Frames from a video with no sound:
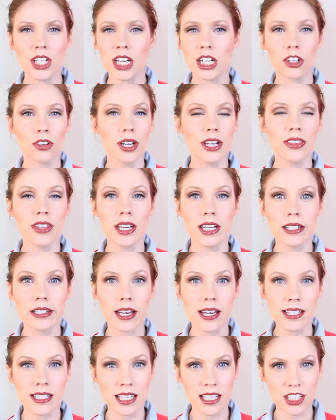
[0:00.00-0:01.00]
She agreed that he
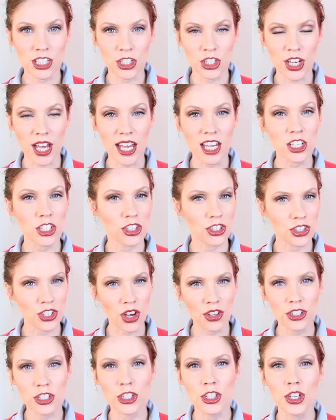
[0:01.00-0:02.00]
does need to change and
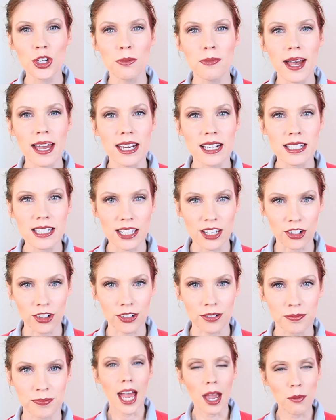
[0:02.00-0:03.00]
so the two made a
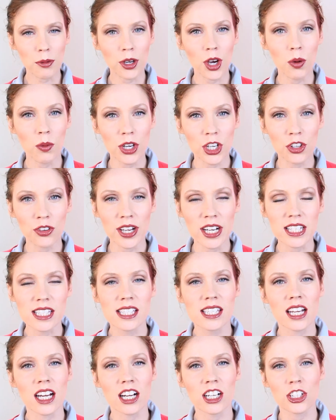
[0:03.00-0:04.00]
deal. Gabriel would agree to
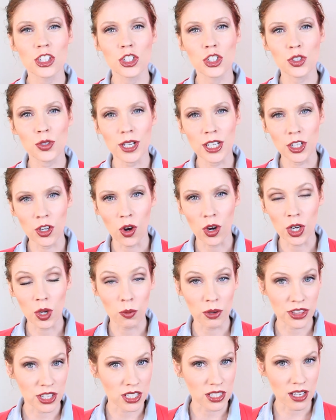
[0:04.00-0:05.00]
sit on a street corner
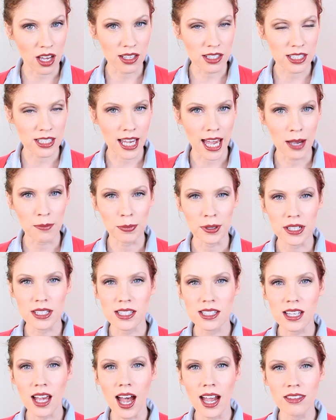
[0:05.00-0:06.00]
with a dunce cap and a
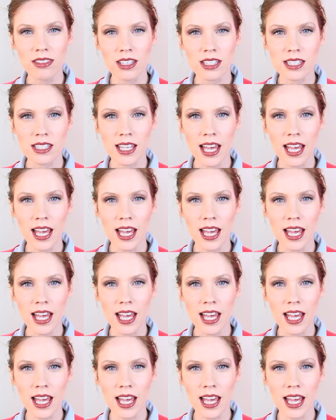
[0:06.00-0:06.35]
sign that